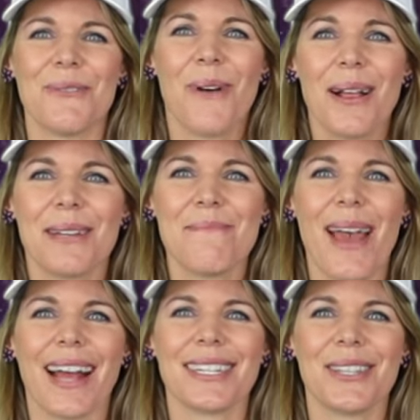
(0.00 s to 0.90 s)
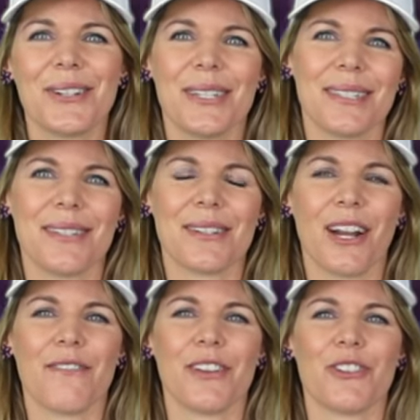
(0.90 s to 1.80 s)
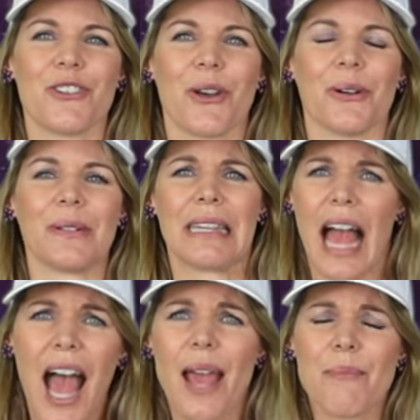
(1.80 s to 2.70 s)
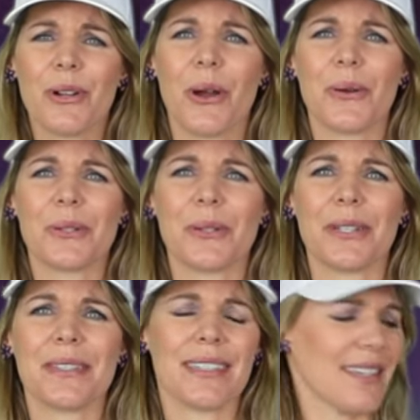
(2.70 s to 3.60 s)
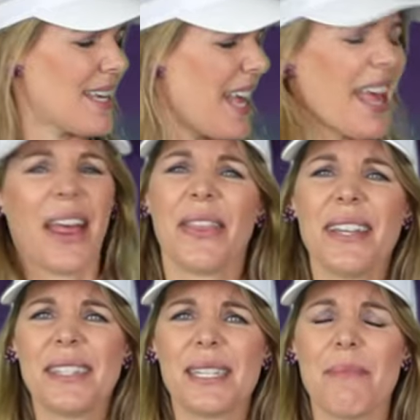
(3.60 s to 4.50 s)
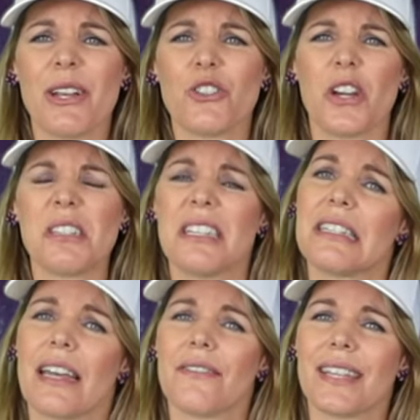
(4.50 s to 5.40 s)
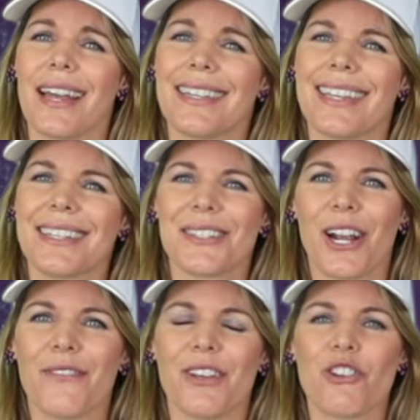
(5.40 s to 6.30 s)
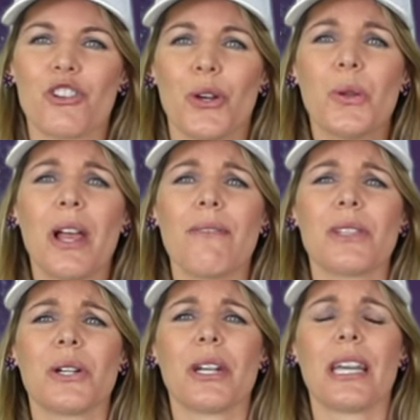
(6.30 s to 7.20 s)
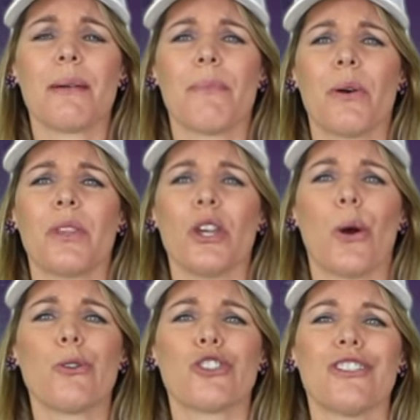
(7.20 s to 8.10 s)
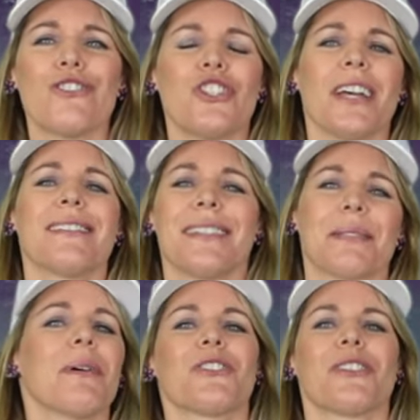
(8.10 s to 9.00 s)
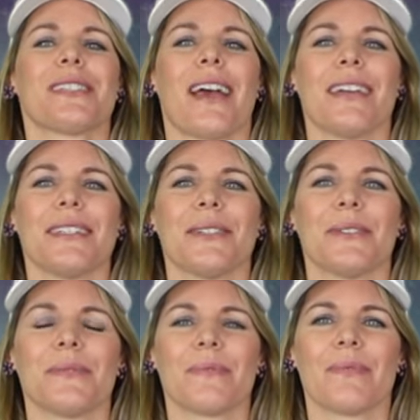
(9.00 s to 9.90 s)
Welcome back to the Kristen Starfish Show. I'm your host, Kristen. This is my trusty stuff sidekick, Starfish, who loves learning about the ocean just as much as I do.